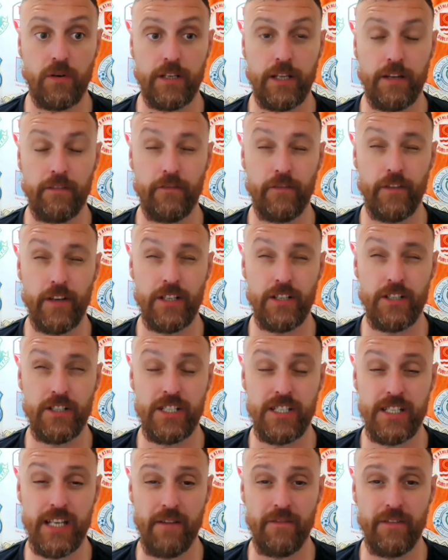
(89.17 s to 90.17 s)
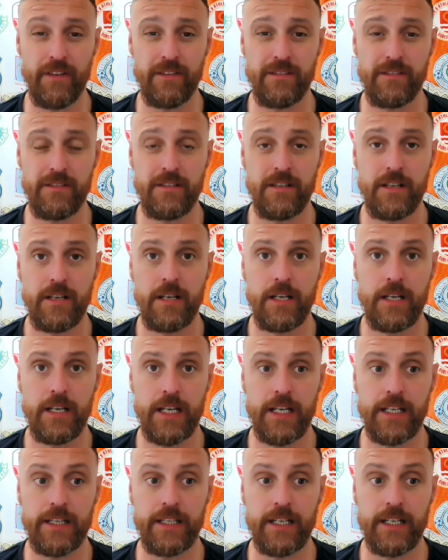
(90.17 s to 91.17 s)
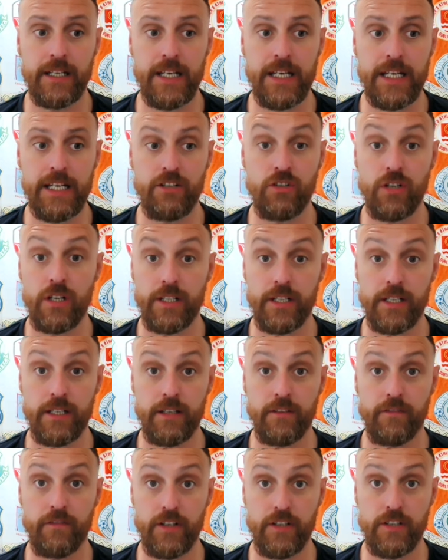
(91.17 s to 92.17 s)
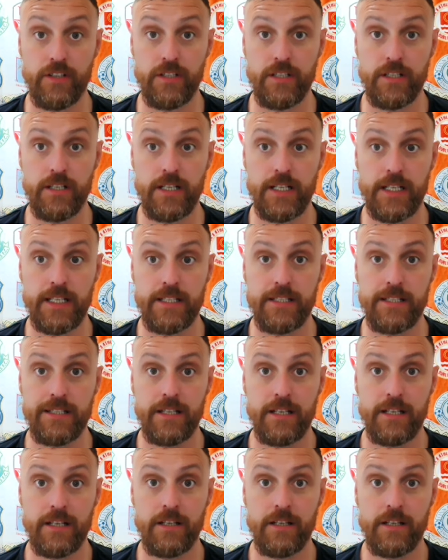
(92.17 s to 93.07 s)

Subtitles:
They finished seventh in their league. Drogheda United finished ninth.